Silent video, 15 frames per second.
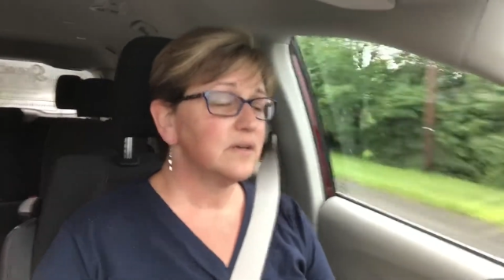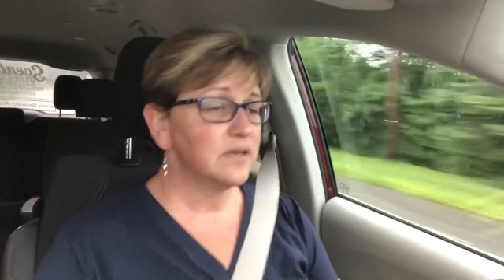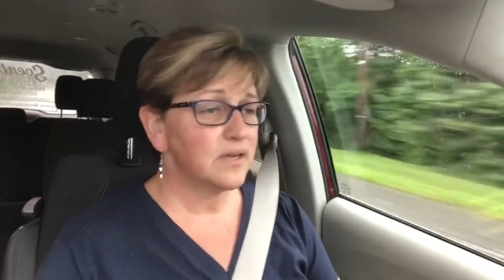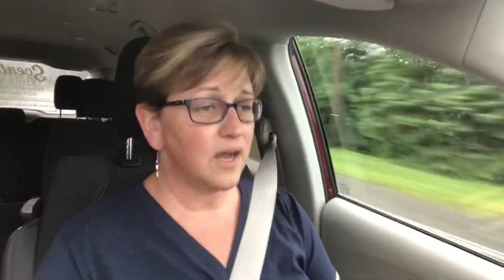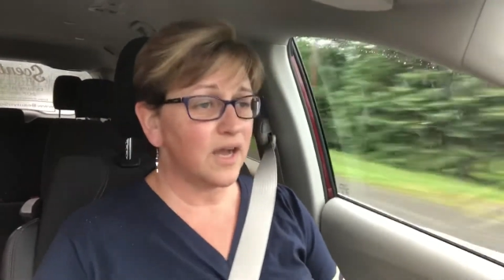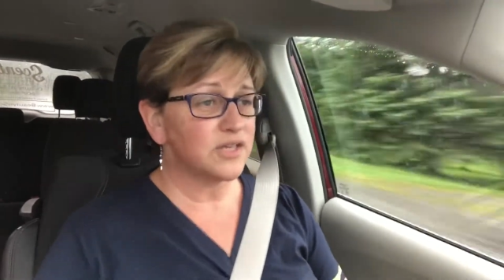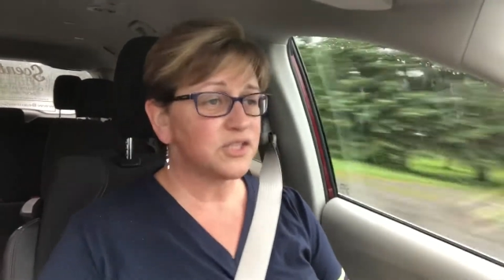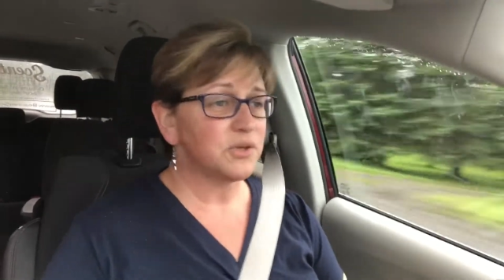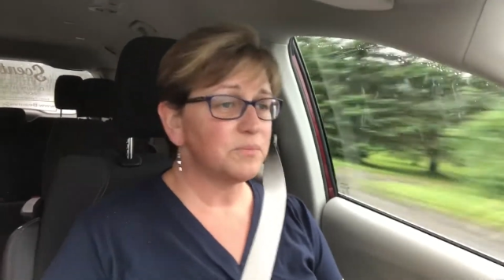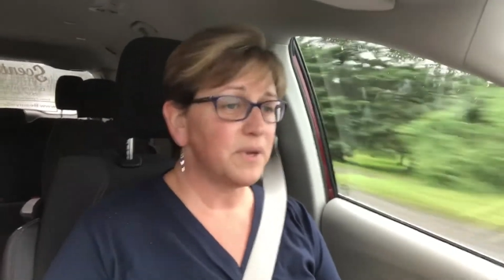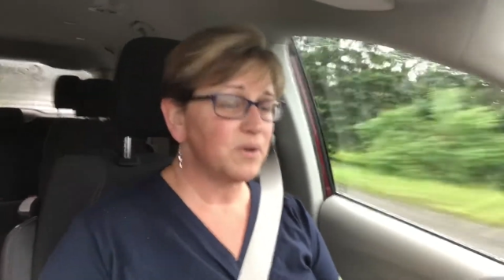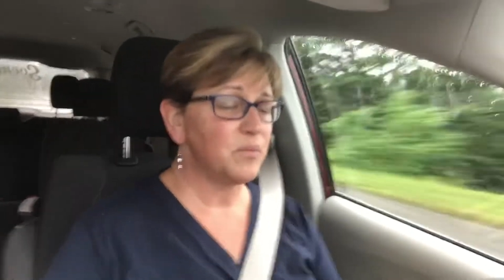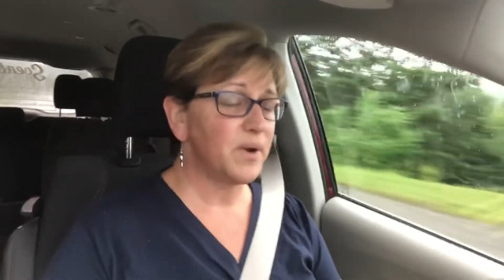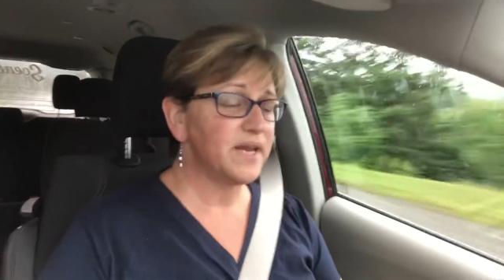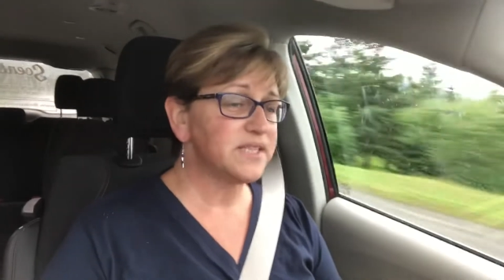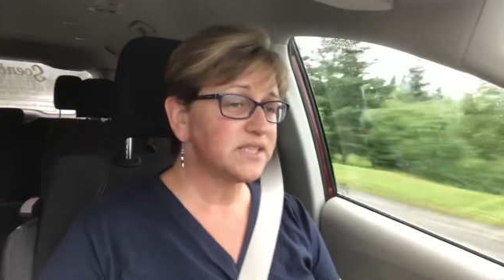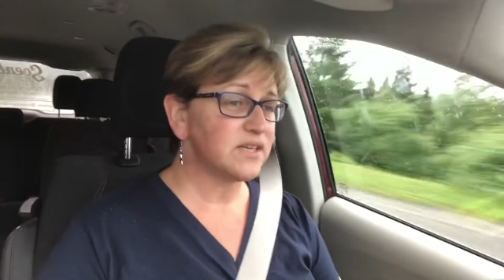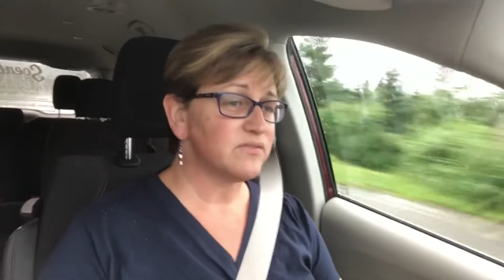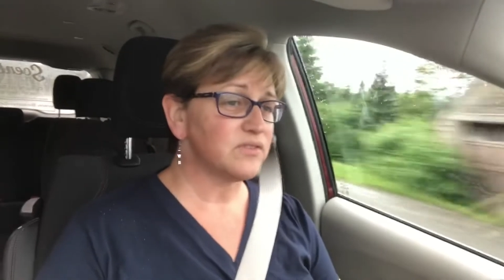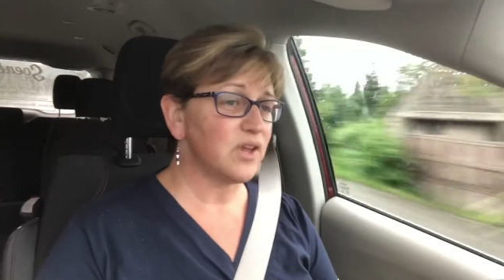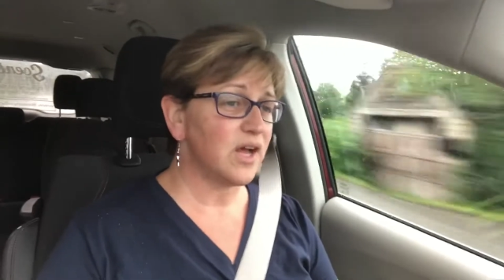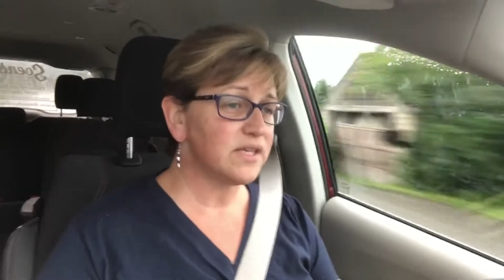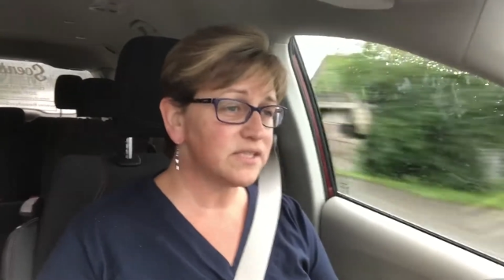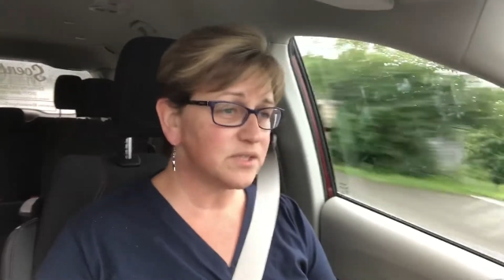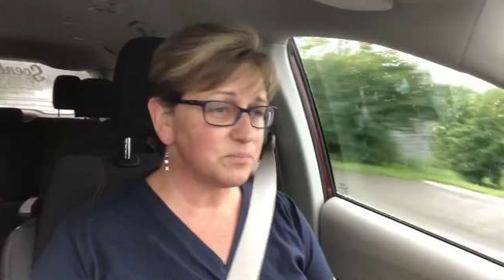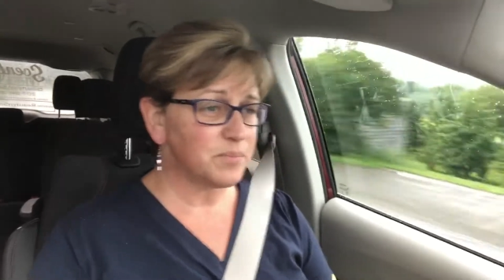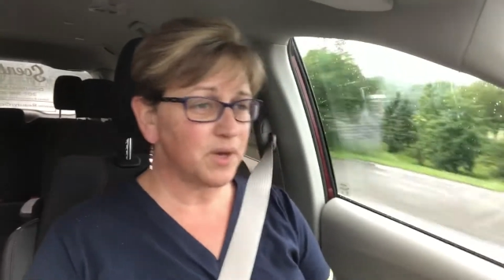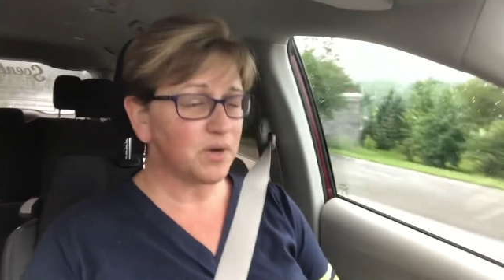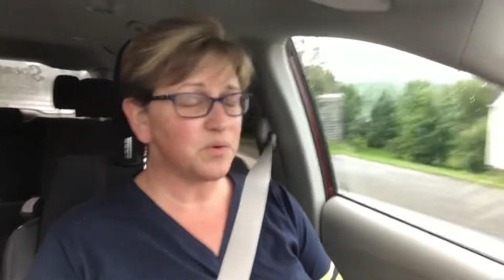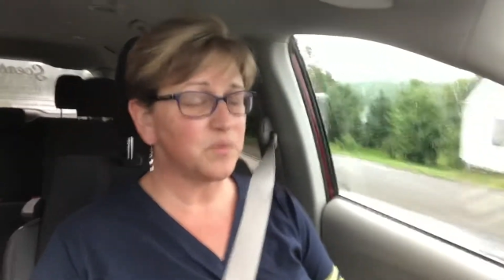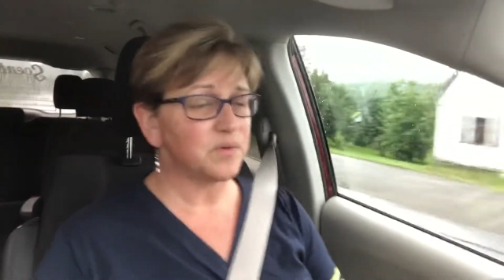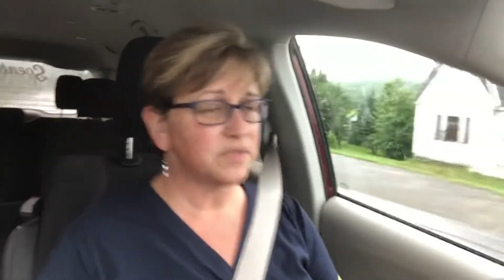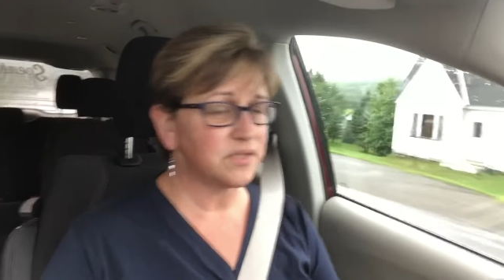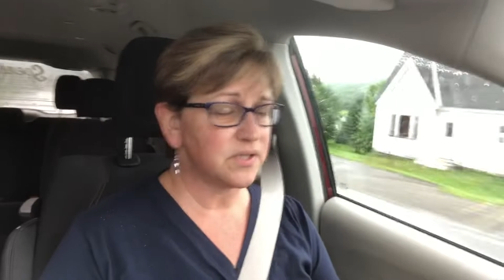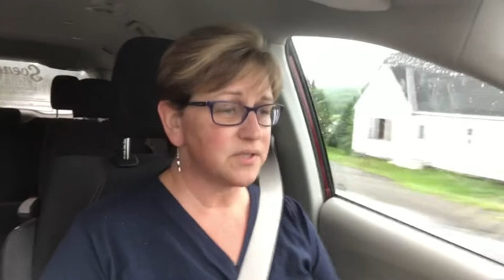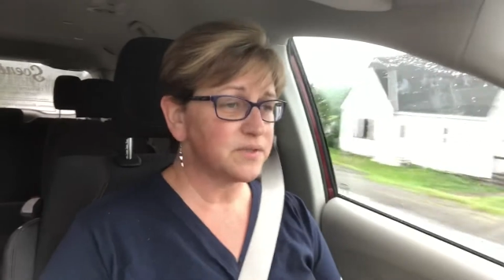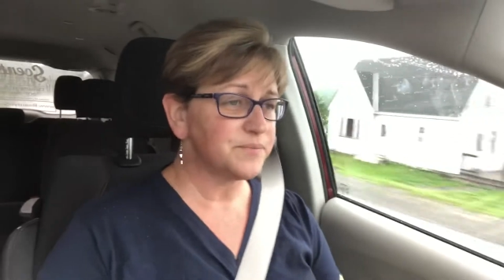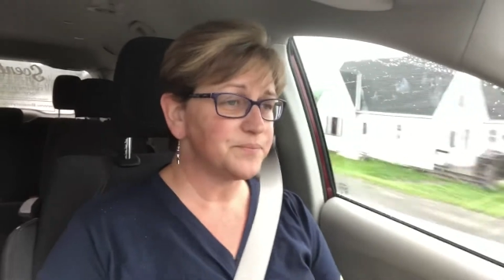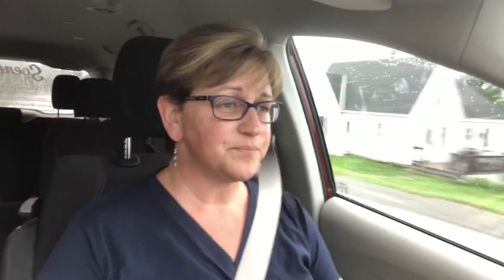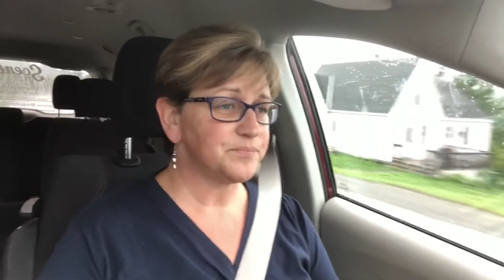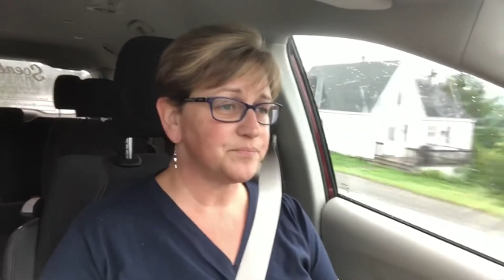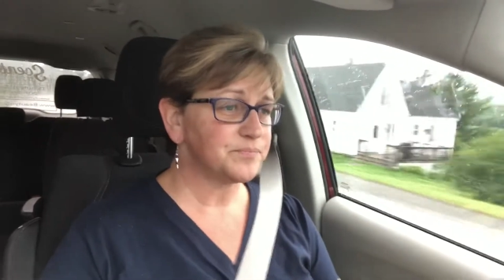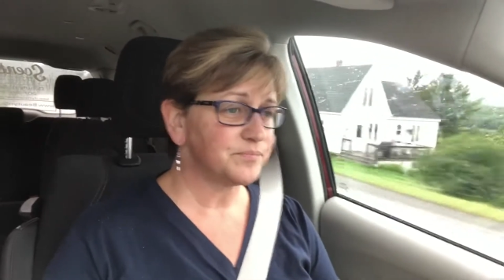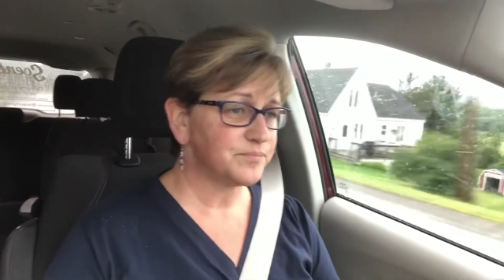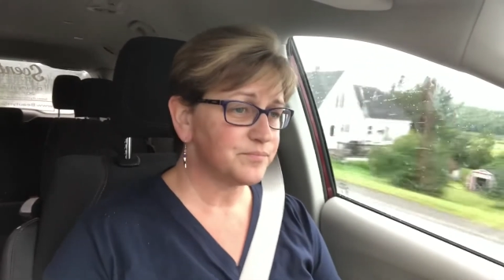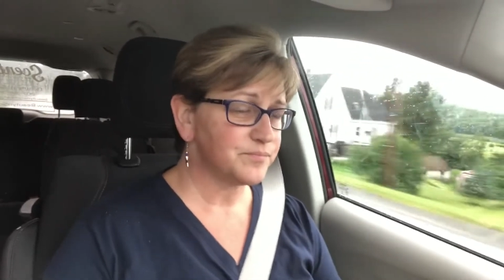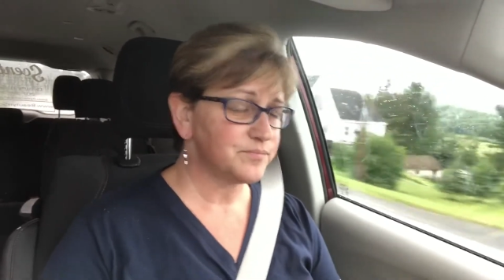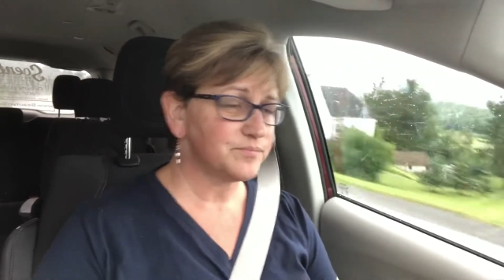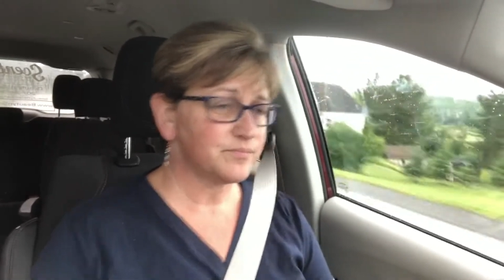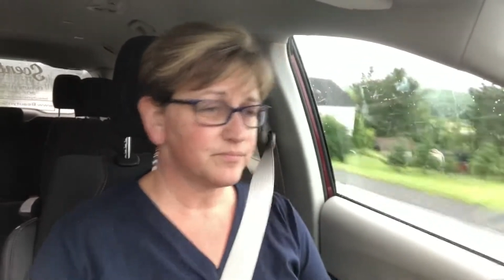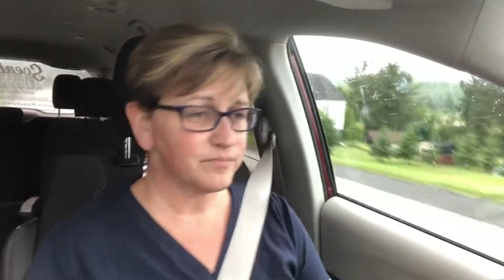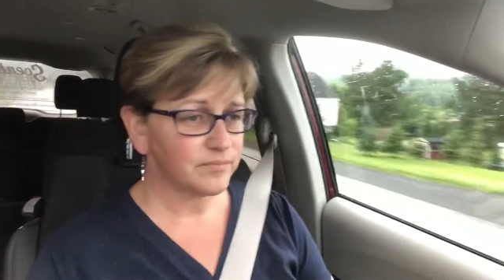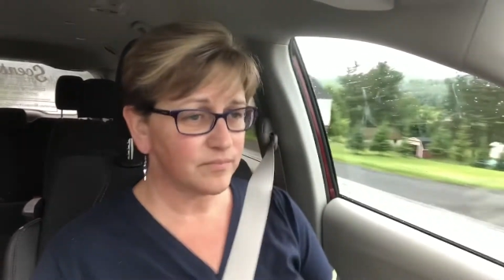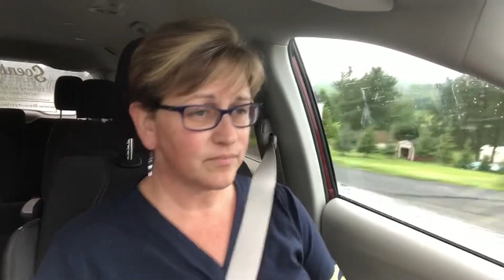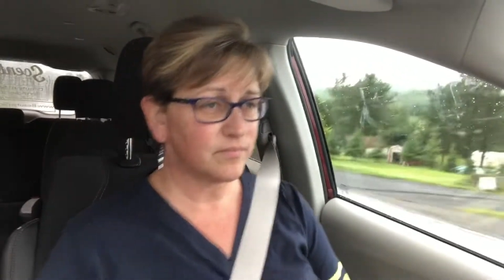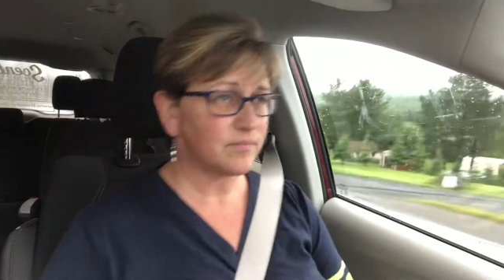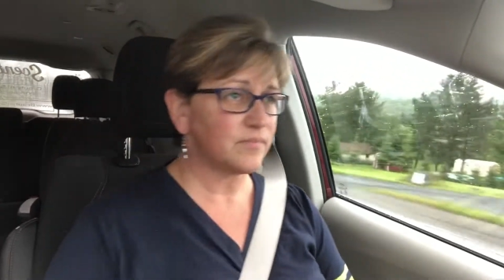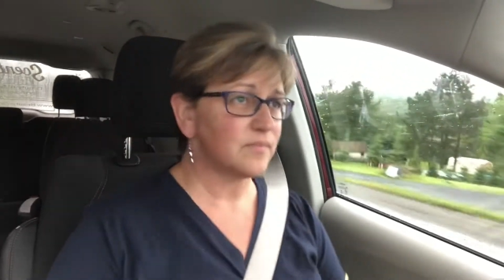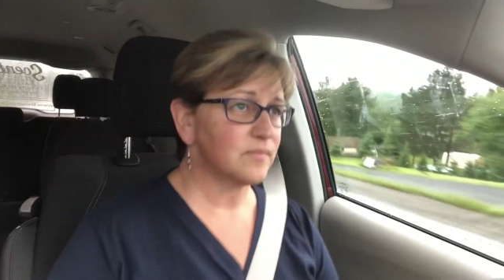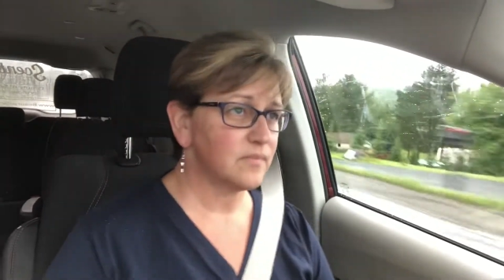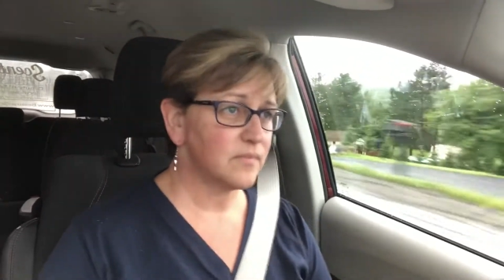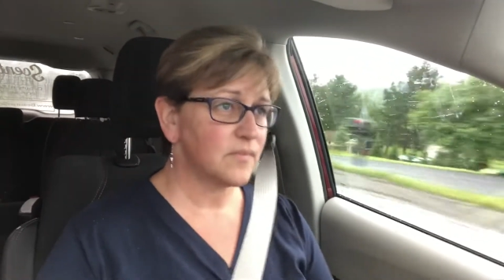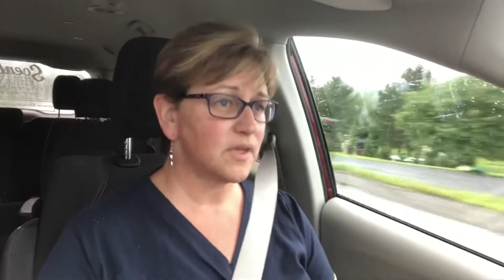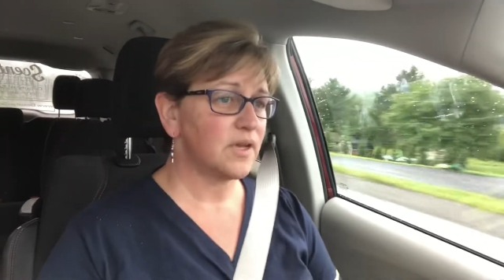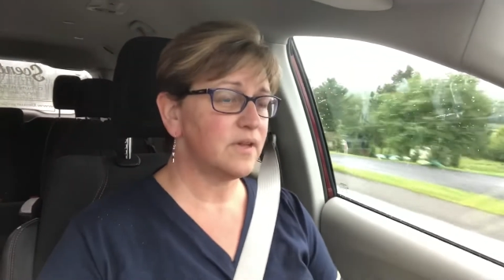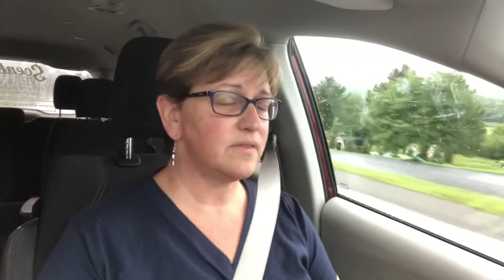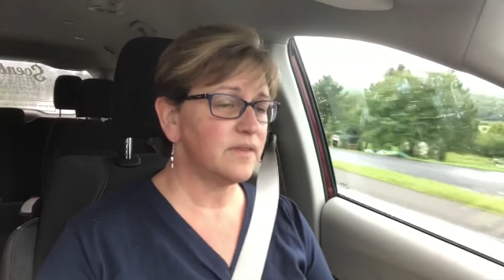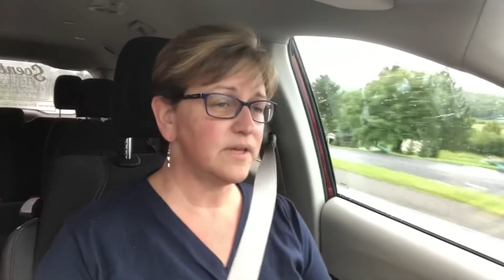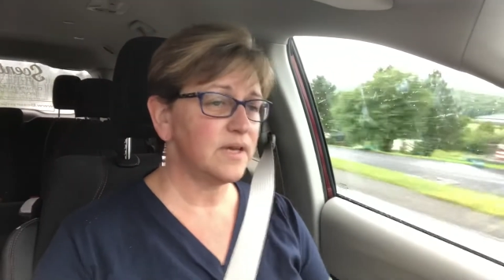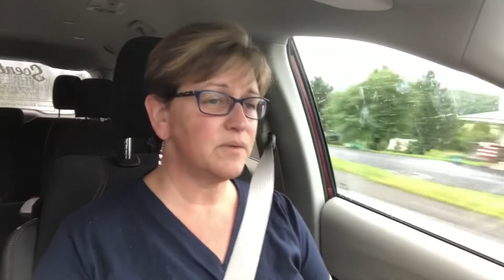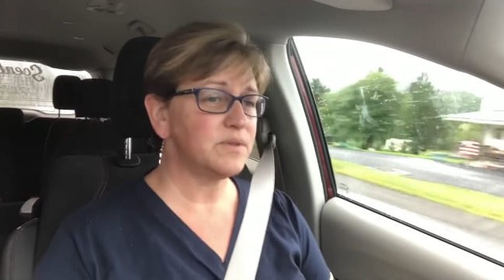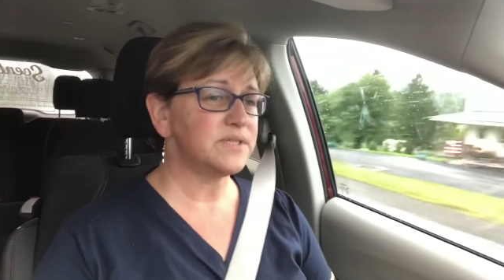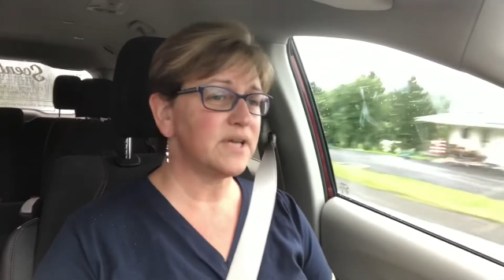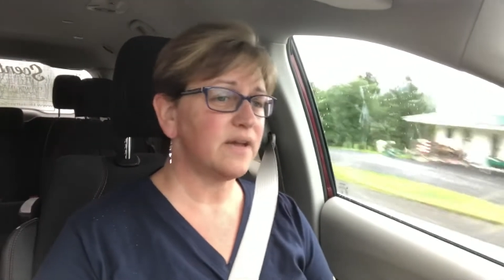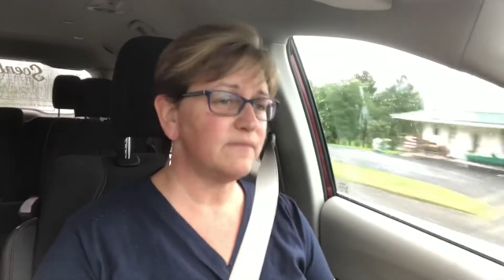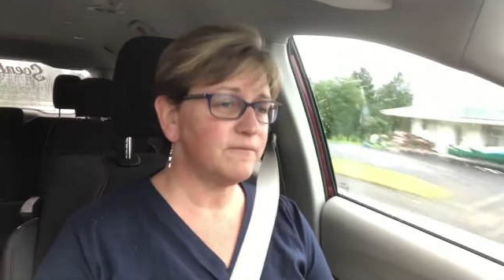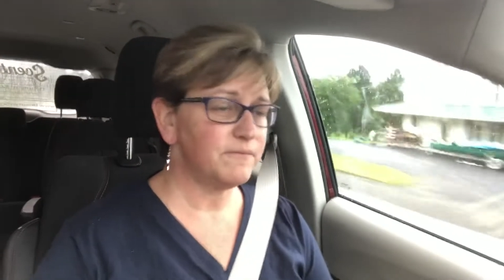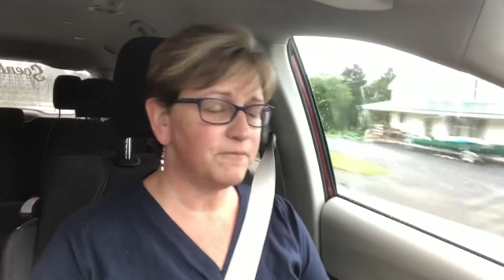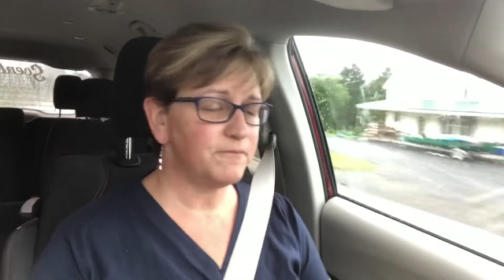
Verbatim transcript: gosh, on my waist, I've lost about, I think I was at